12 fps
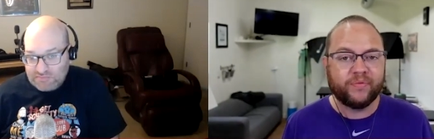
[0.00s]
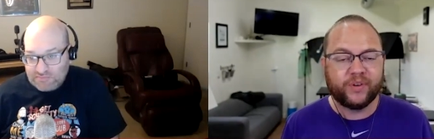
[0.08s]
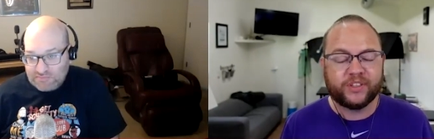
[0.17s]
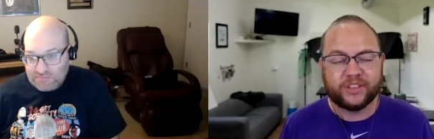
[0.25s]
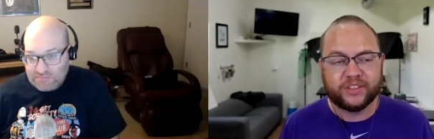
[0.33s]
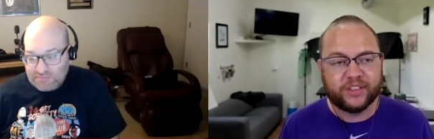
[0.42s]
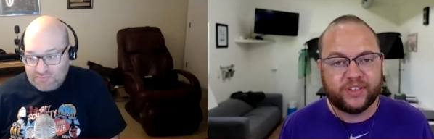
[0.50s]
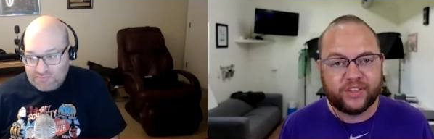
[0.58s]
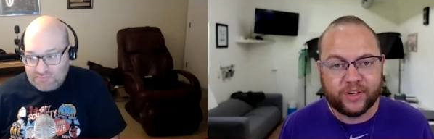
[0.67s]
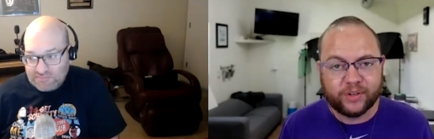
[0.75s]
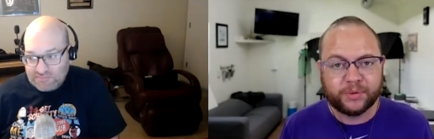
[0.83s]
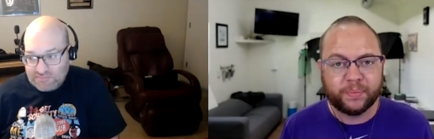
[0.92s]
Speaker 1: which is a
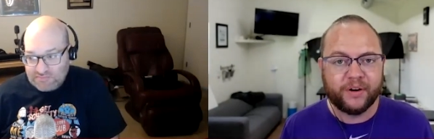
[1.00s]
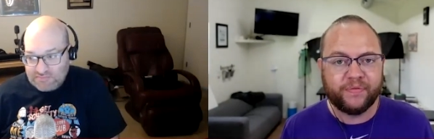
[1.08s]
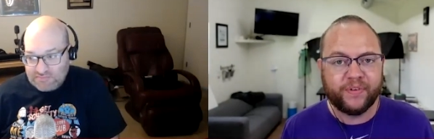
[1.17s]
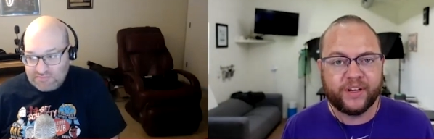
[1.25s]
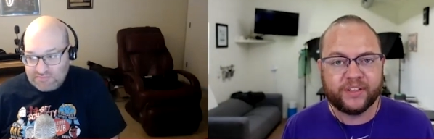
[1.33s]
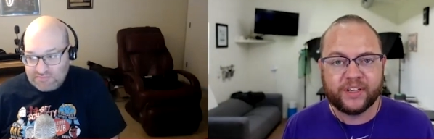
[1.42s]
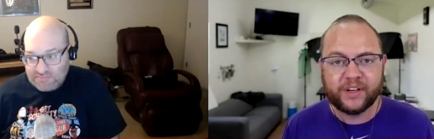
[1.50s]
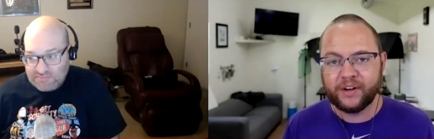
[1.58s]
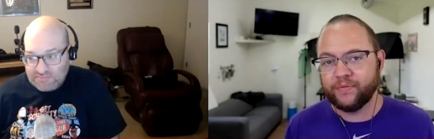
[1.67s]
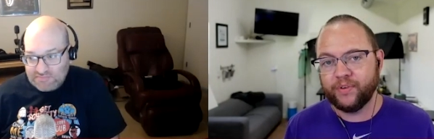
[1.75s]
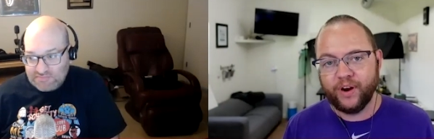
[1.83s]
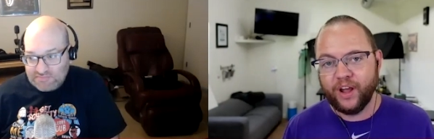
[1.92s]
huge benefit
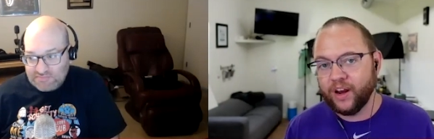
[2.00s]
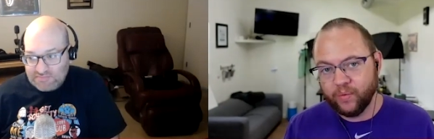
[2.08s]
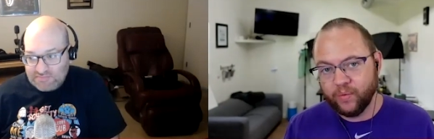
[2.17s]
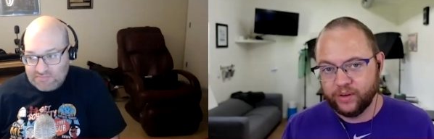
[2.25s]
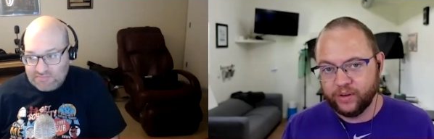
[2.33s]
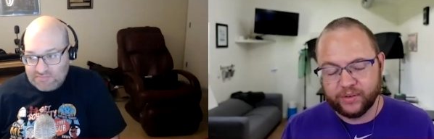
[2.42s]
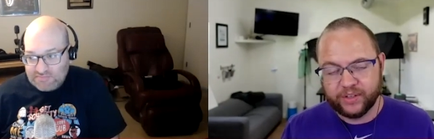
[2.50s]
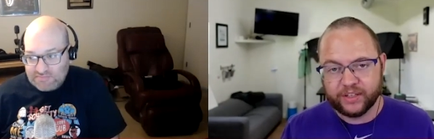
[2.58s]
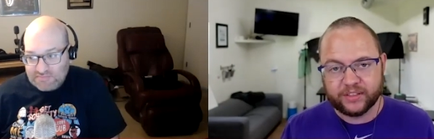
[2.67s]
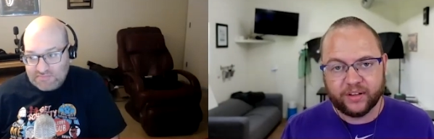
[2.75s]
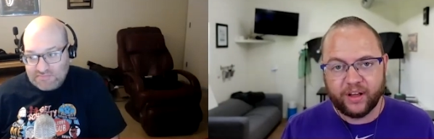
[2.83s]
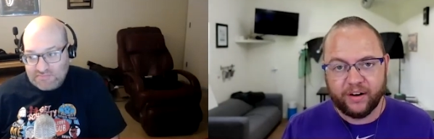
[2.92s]
for anyone who
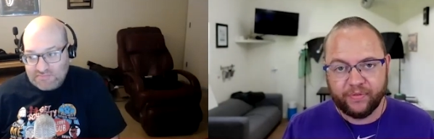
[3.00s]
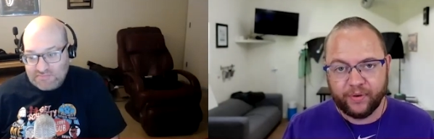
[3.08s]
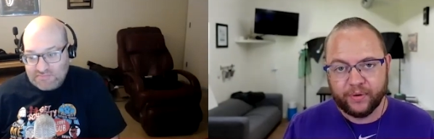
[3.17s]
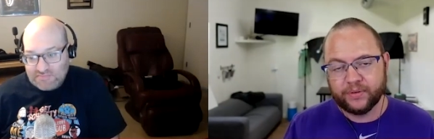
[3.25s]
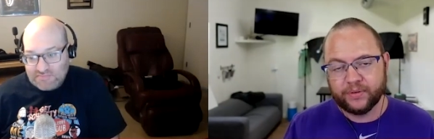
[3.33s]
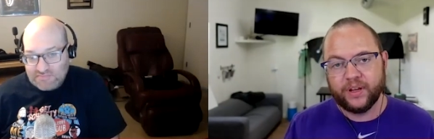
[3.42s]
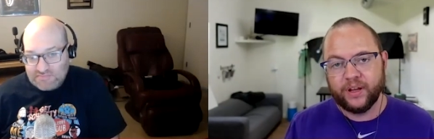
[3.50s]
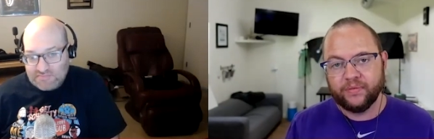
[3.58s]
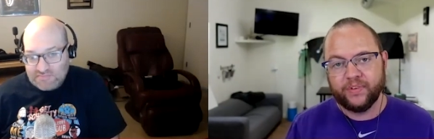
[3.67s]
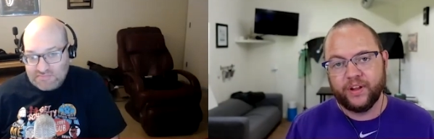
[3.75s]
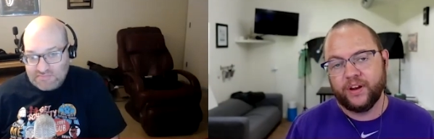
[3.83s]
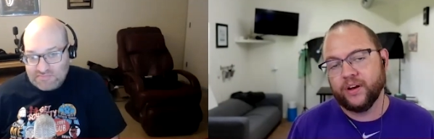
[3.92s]
takes a lot of photos
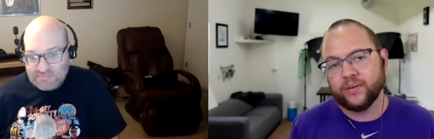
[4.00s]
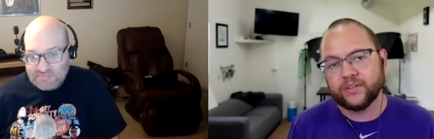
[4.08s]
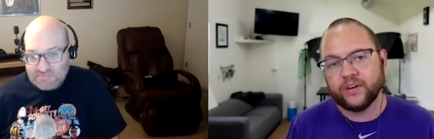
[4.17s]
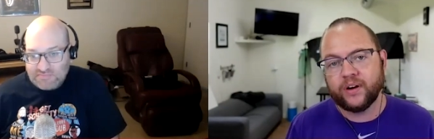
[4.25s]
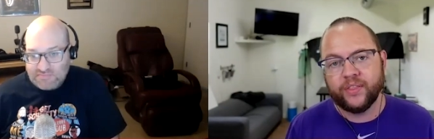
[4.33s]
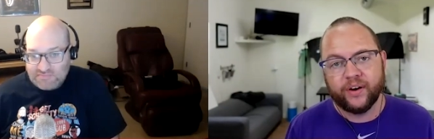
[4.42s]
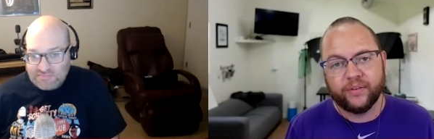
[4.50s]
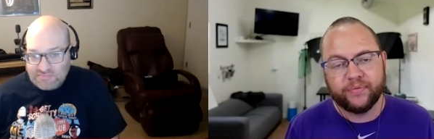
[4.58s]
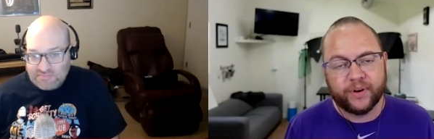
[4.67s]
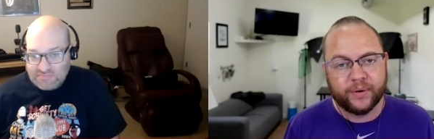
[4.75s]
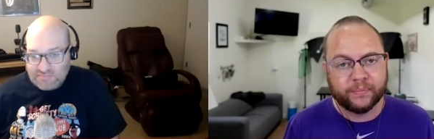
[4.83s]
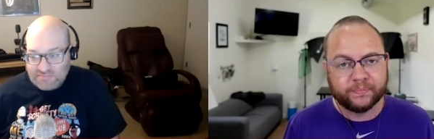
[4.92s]
and videos on their
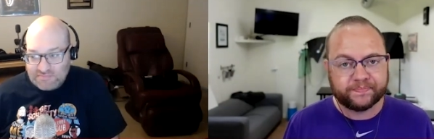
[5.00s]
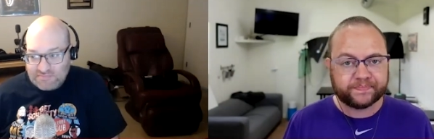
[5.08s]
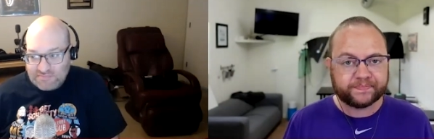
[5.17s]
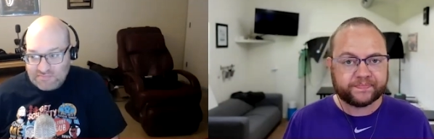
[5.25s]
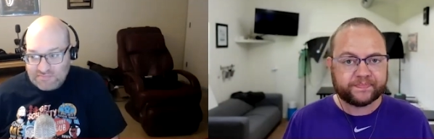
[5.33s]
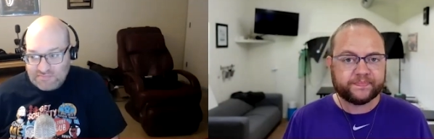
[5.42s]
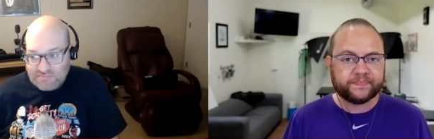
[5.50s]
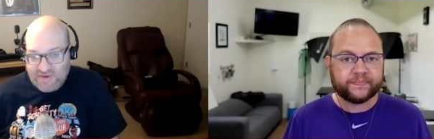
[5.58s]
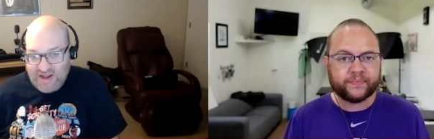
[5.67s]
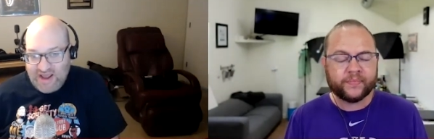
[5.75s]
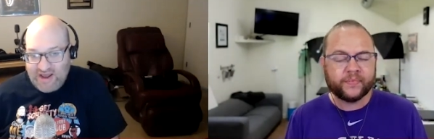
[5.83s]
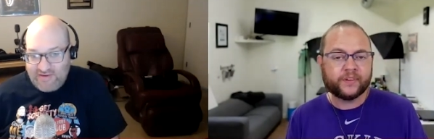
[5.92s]
phone.
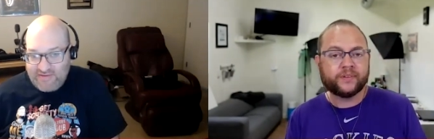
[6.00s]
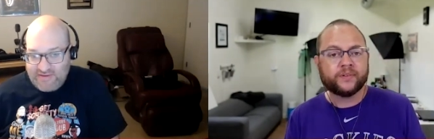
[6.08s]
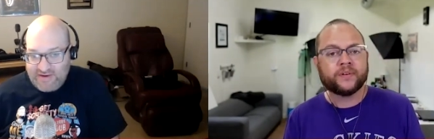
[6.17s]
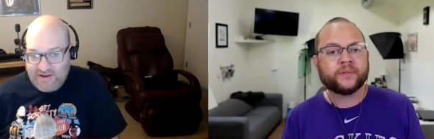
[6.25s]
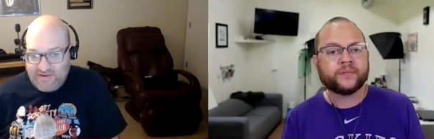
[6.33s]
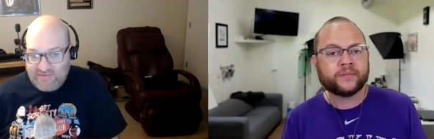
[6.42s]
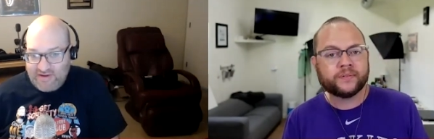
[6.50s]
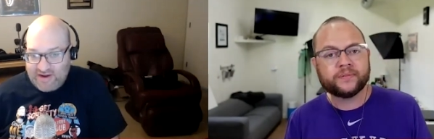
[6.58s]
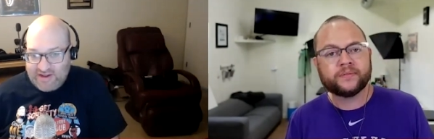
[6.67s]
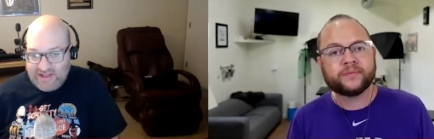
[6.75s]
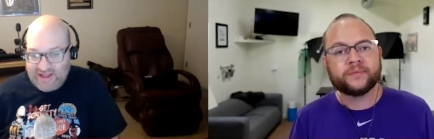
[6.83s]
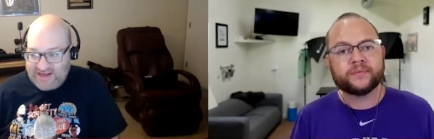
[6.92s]
Speaker 2: Yes. Now,
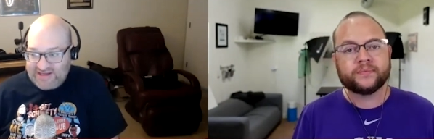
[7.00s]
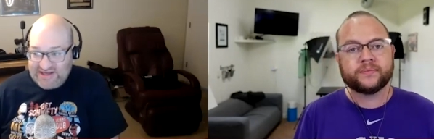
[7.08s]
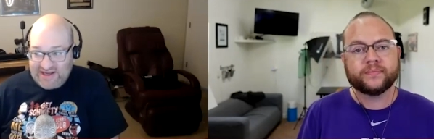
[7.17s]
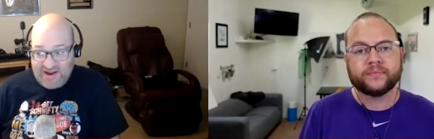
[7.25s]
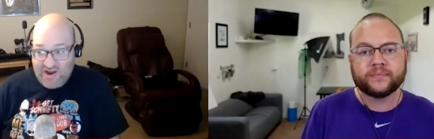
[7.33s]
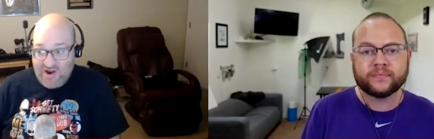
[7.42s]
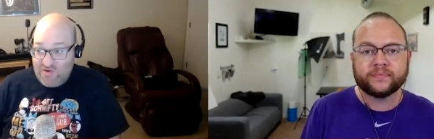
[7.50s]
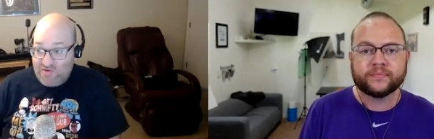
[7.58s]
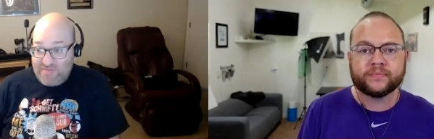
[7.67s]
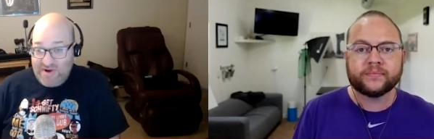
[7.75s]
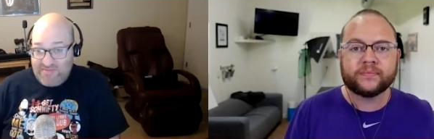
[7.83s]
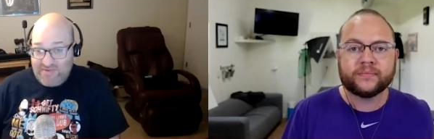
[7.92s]
like I said,
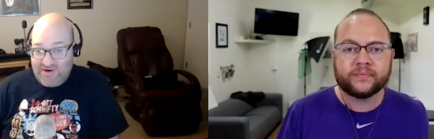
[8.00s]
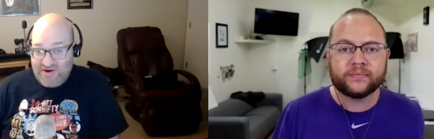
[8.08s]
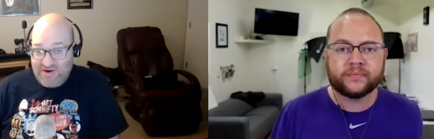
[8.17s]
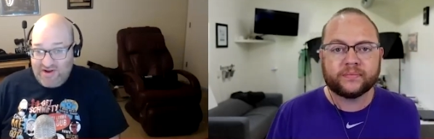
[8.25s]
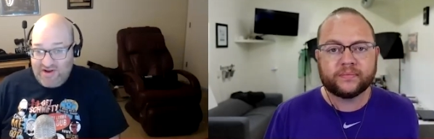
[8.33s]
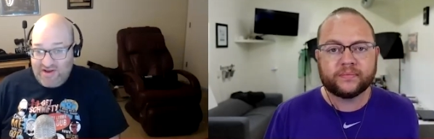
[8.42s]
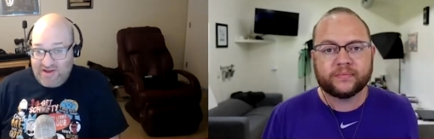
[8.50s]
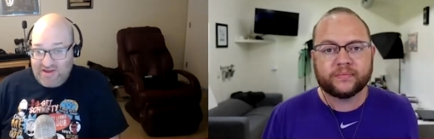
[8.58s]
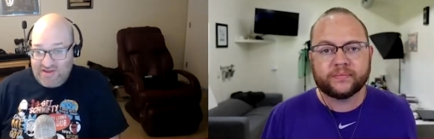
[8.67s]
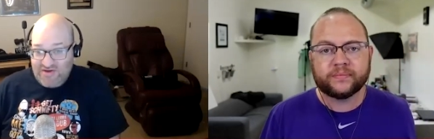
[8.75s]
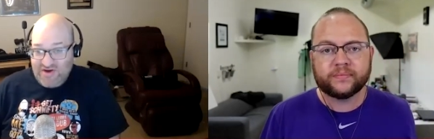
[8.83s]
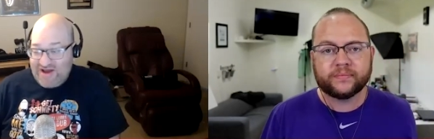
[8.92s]
remember
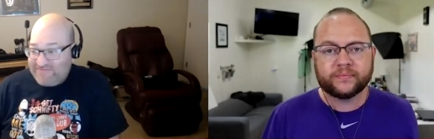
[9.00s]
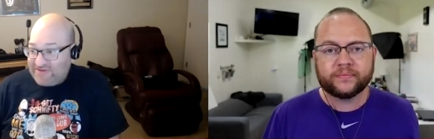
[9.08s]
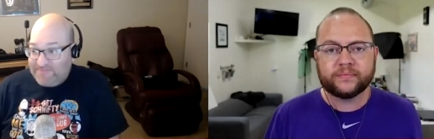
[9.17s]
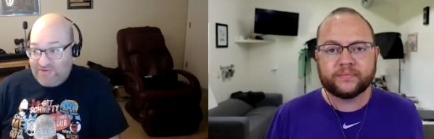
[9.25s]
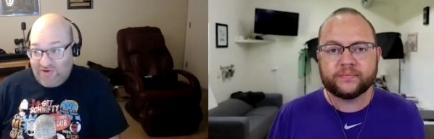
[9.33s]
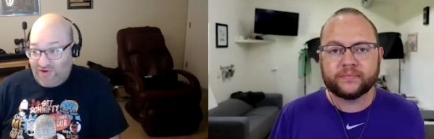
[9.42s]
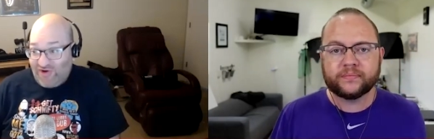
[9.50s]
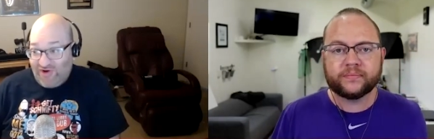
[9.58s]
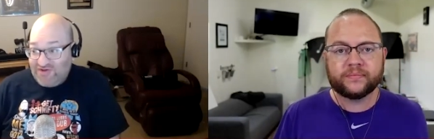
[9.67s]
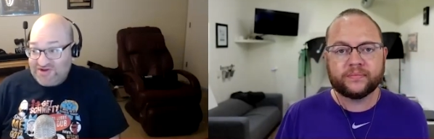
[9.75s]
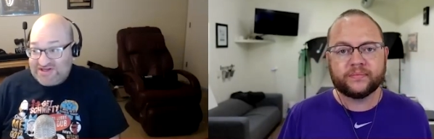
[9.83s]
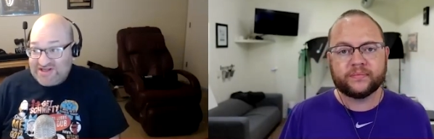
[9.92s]
you have to pull
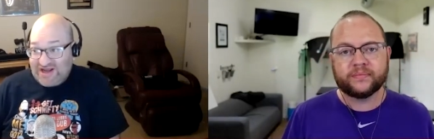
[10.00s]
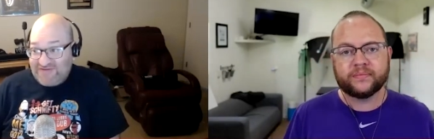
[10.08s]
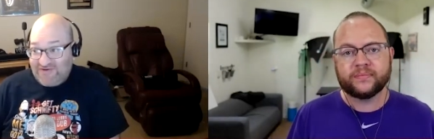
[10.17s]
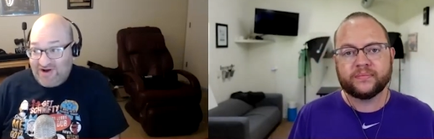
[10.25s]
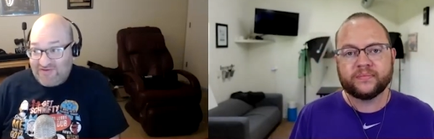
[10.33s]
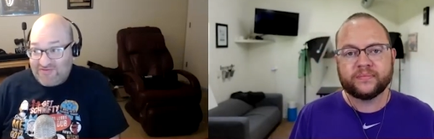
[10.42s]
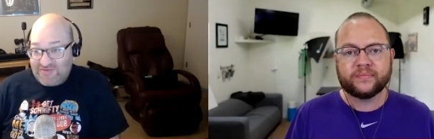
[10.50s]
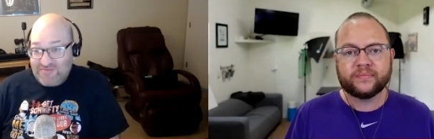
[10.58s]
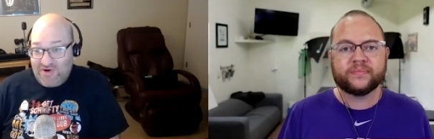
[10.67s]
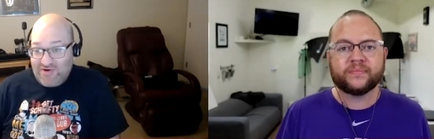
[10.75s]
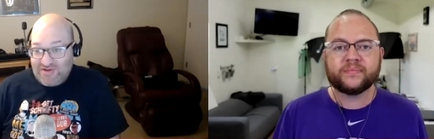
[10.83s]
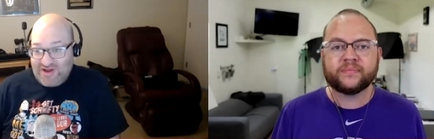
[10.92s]
all this stuff off
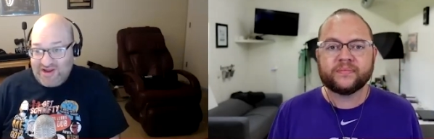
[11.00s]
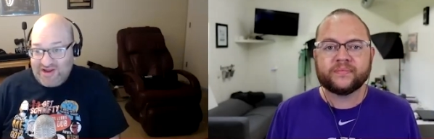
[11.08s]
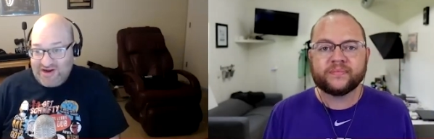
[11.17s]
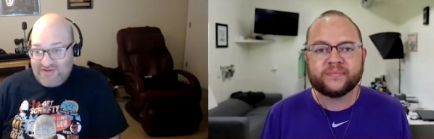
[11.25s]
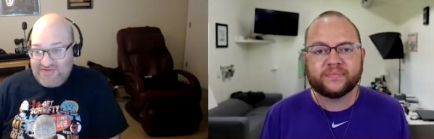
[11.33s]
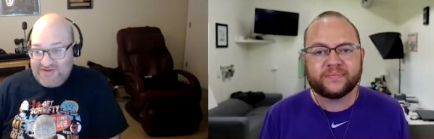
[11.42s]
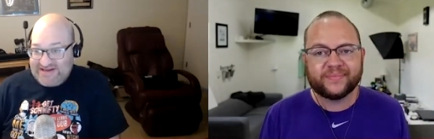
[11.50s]
remotely. You know, this